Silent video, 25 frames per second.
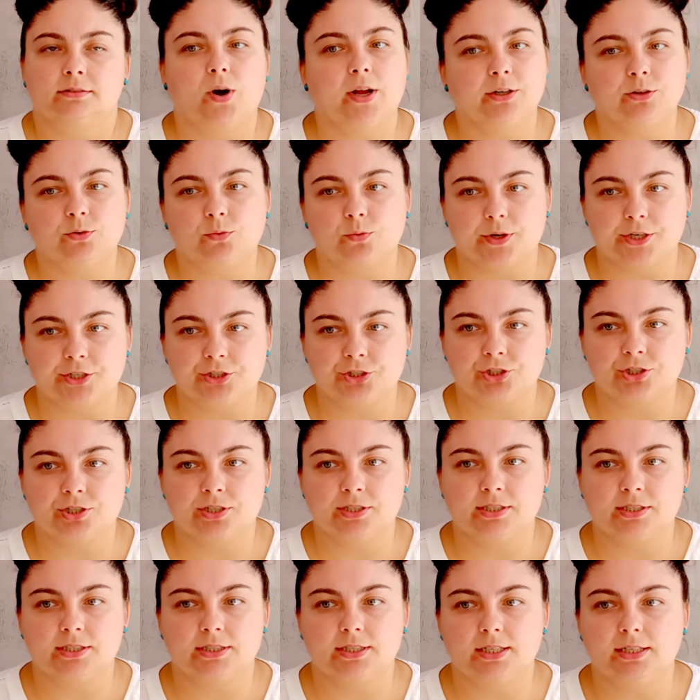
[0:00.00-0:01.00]
one
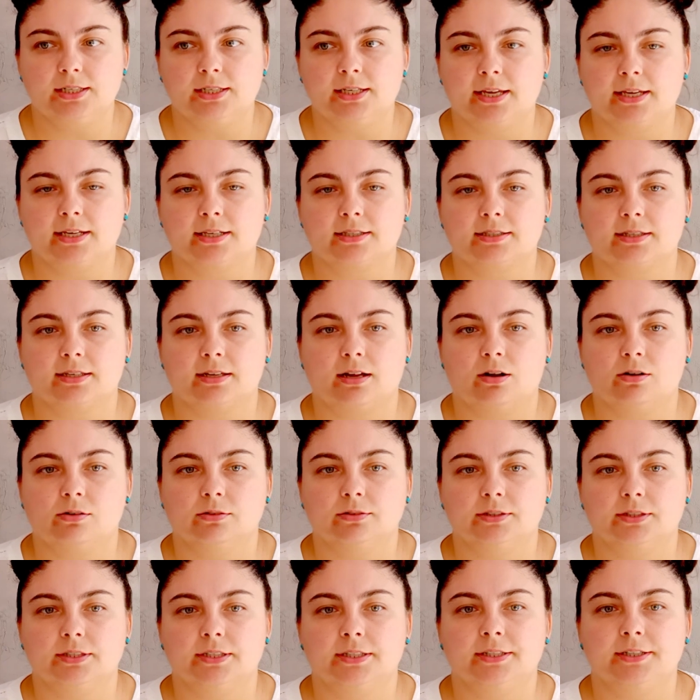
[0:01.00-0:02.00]
question still hangs
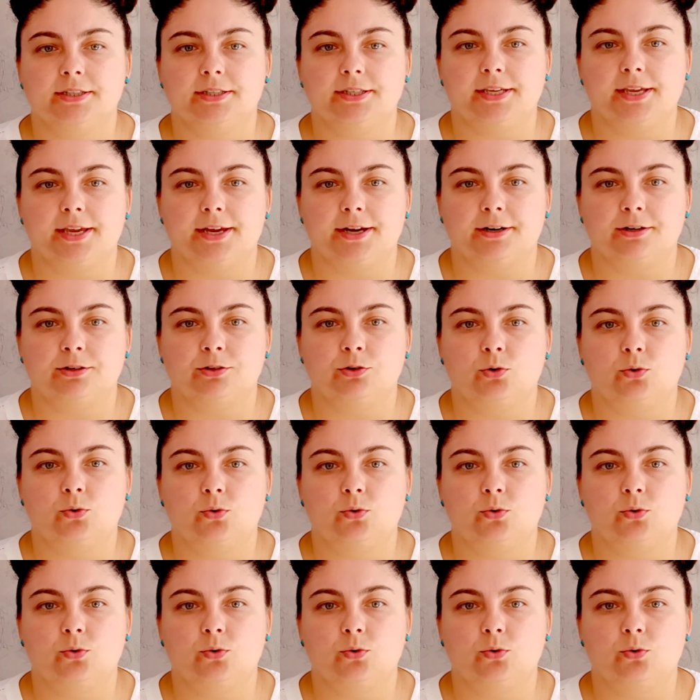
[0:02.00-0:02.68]
out in the air.